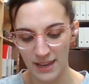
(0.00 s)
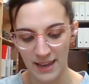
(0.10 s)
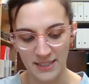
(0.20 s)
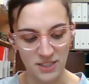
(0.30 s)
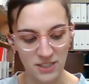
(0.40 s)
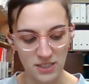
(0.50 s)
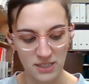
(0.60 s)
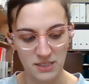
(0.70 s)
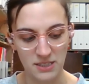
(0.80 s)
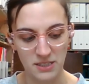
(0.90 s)
It's
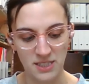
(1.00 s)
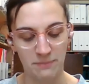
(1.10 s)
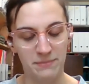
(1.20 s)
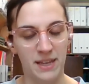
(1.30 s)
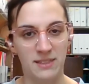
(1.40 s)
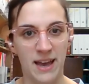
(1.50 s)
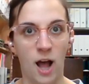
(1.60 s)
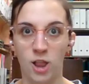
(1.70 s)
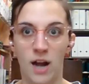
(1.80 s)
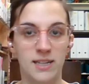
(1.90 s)
something that
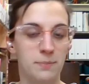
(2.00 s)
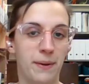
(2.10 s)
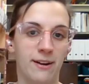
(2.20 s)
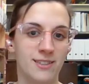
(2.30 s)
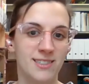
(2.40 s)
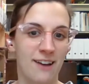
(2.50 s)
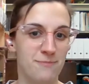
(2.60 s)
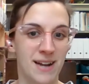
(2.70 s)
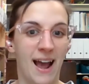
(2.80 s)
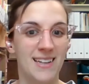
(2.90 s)
a lot of the parents have
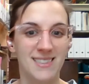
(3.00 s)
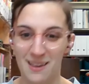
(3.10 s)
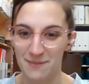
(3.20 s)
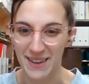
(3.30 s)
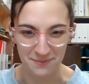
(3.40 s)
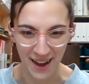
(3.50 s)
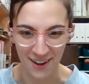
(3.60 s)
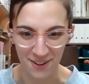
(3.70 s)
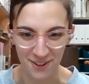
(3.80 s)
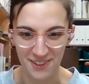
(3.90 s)
been asking me
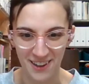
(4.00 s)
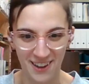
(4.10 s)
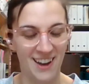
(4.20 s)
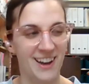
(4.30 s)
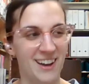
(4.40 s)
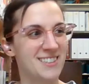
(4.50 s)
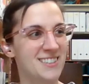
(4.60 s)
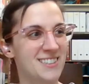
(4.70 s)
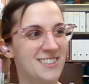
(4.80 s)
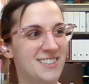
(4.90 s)
about
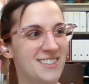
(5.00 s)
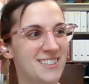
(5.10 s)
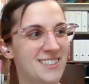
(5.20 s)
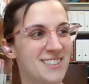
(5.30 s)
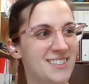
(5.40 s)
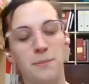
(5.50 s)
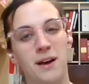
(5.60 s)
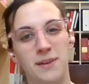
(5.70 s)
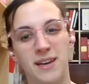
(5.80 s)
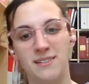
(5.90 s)
for the
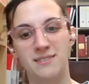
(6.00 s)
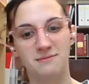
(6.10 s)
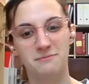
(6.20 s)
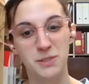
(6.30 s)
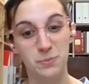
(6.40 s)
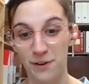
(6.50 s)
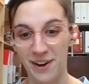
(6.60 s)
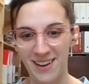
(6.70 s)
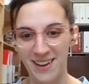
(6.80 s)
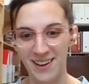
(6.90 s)
upcoming
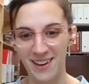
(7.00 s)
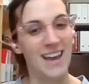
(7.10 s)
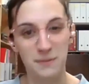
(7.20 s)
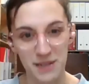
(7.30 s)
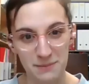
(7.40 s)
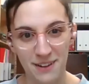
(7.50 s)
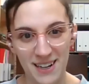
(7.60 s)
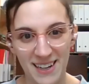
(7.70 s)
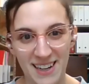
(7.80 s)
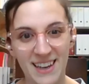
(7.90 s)
spring, because I am going to be
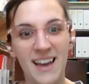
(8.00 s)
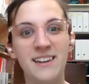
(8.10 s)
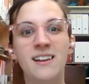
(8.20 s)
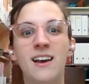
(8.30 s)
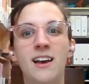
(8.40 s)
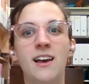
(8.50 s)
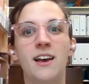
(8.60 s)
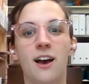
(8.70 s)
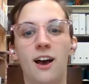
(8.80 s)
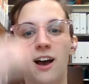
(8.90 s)
running it again.
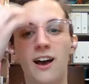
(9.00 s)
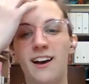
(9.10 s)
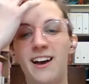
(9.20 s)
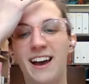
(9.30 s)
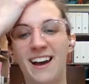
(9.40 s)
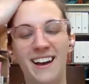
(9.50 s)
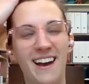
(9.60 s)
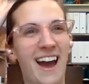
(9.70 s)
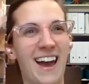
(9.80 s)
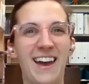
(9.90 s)

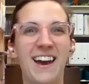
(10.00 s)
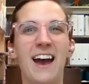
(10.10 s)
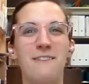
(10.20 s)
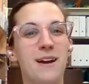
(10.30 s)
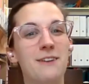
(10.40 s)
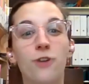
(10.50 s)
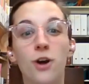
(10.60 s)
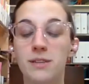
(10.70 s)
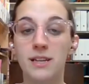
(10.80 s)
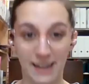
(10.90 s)
I have my
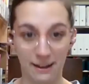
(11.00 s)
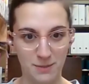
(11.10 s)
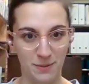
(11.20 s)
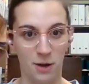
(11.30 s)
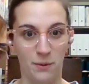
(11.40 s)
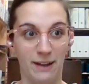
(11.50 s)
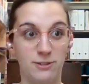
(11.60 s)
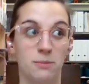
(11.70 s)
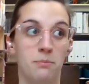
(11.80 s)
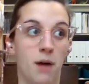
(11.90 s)
formal announcement going out
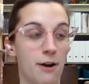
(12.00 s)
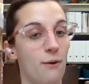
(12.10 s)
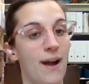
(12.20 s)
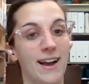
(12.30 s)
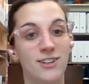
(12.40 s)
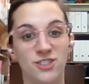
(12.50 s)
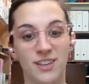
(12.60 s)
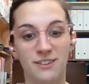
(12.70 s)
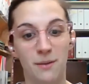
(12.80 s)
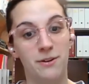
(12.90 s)
tomorrow,
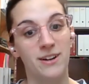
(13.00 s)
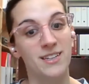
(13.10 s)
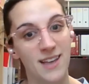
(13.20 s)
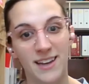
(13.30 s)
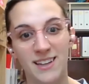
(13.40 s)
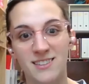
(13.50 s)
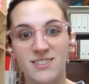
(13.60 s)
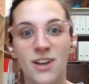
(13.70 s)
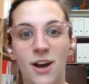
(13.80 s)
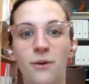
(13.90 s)
actually, February 2nd.
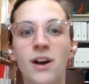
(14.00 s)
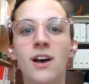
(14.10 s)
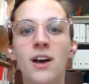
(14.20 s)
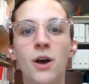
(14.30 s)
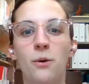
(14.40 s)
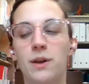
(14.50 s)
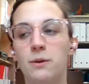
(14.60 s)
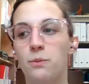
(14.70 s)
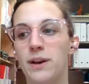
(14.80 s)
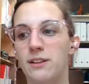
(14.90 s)
So we
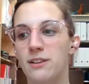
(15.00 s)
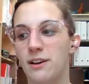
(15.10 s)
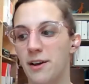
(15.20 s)
will,